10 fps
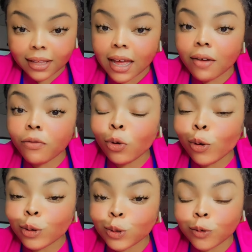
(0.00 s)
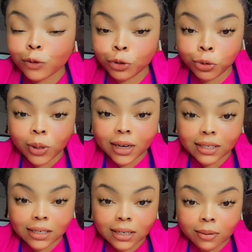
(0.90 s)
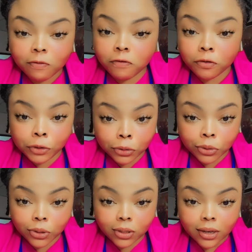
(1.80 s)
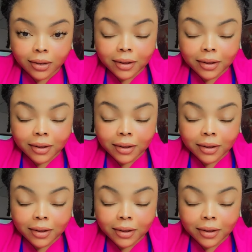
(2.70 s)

They have lots of sugars in them, fructose.